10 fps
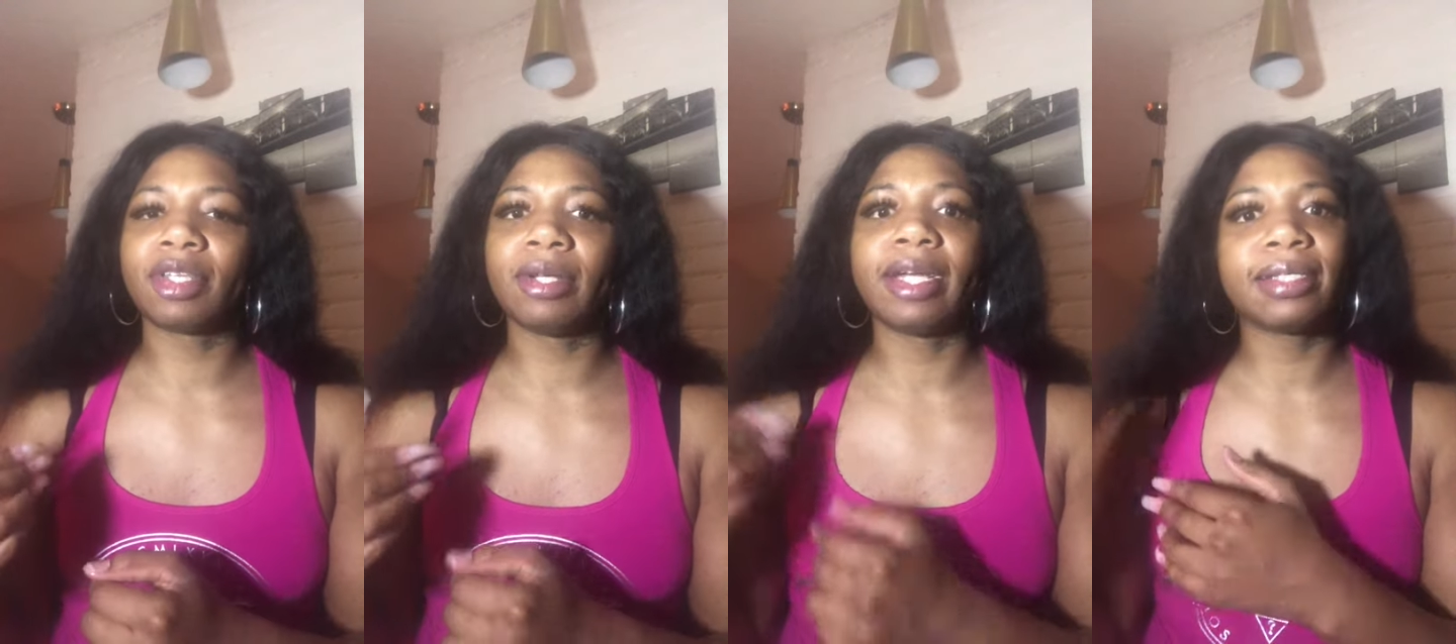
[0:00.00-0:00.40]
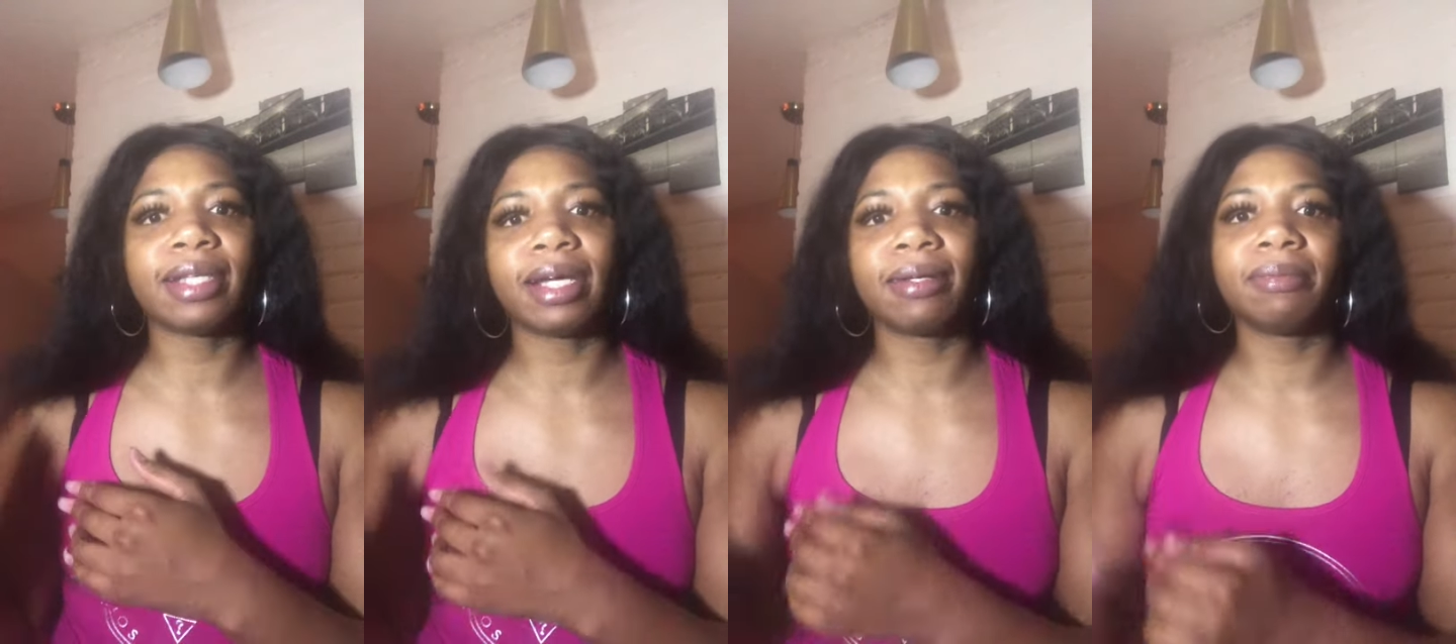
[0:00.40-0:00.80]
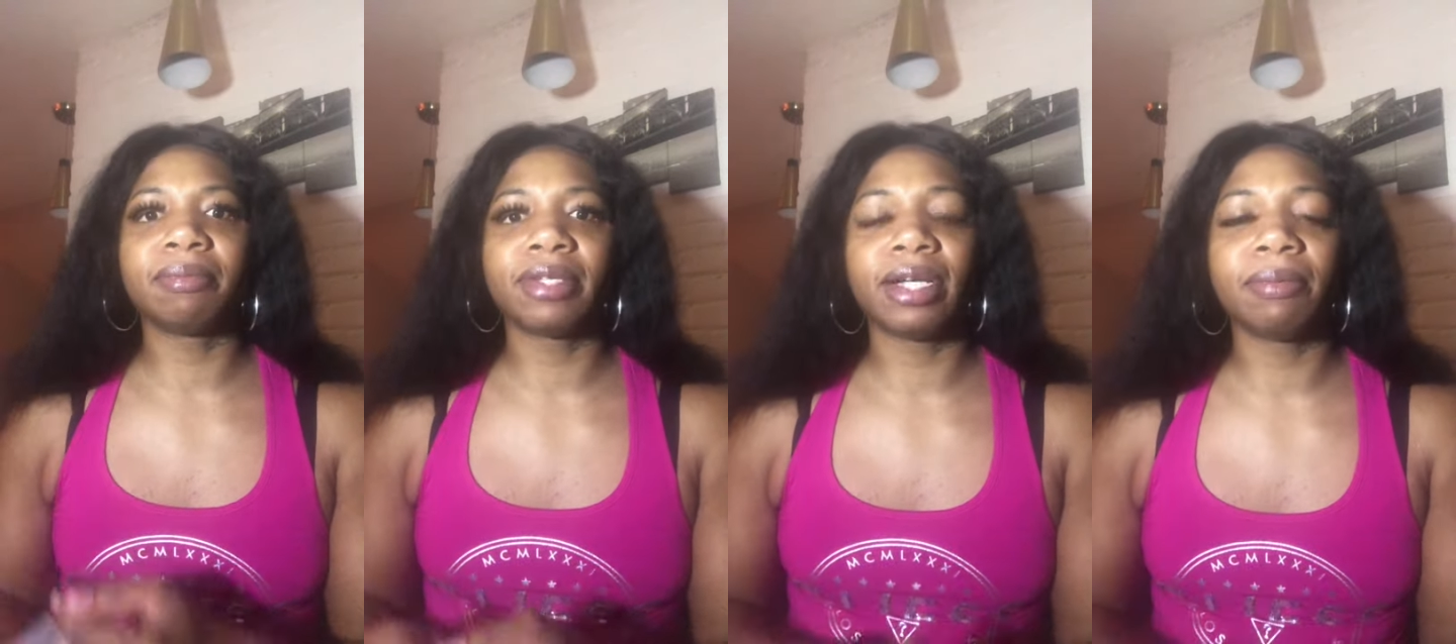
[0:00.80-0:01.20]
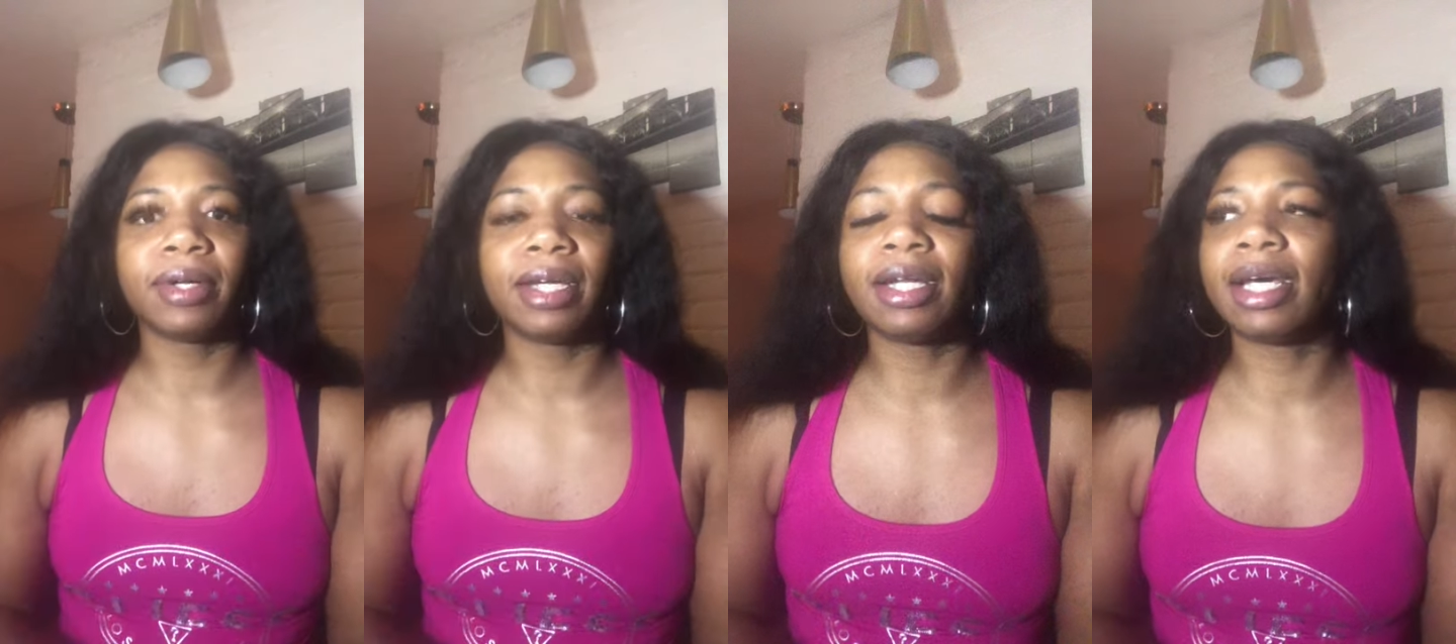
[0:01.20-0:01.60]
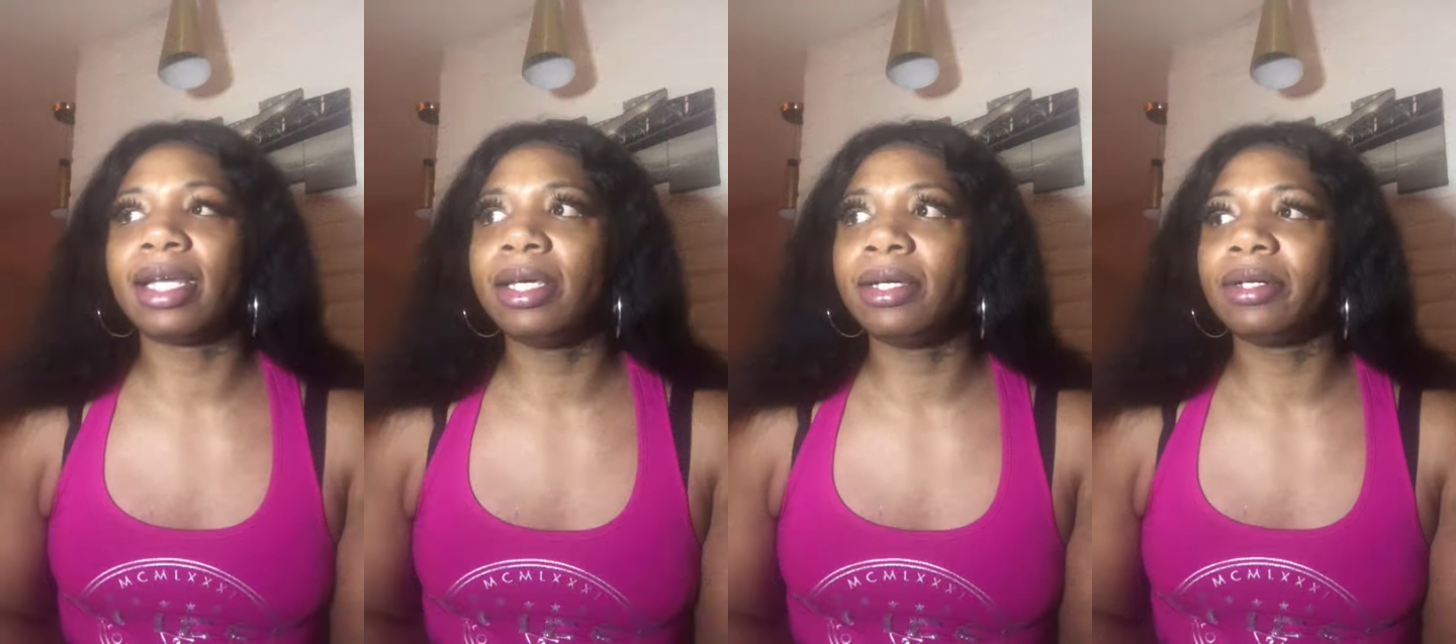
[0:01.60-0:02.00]
you know, that's like a, you know, pretty good
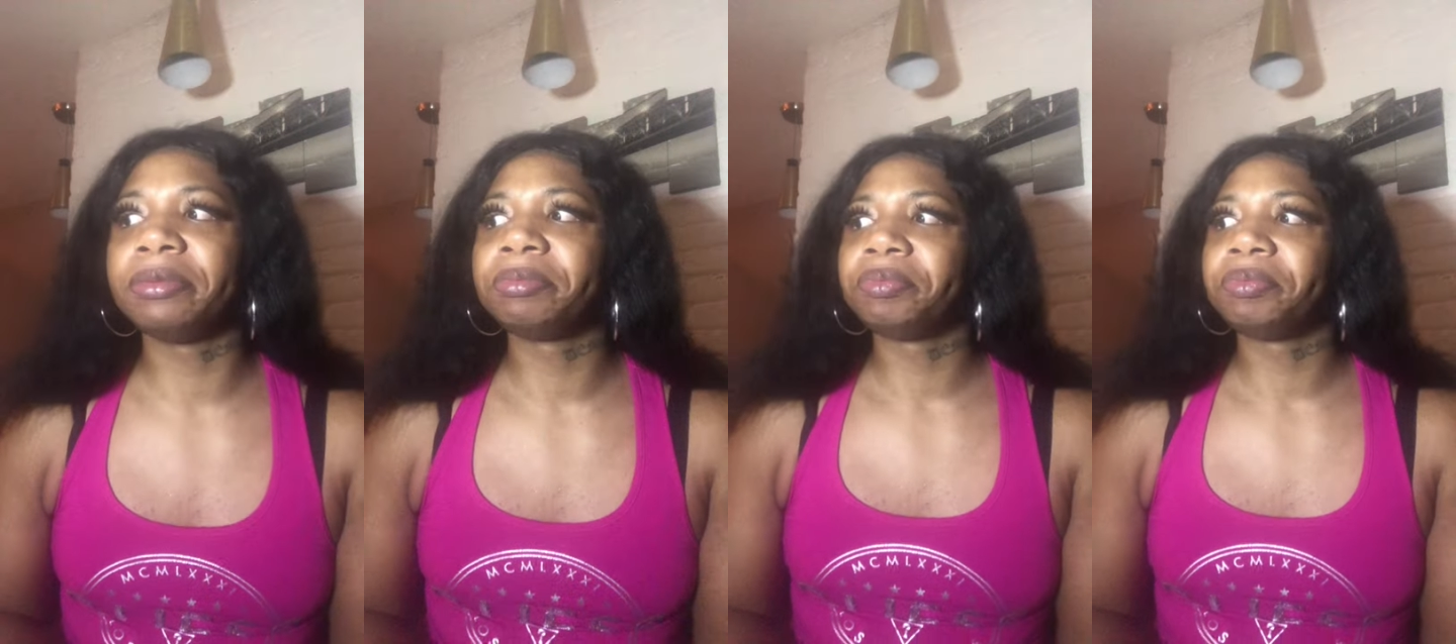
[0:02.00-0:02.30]
idea.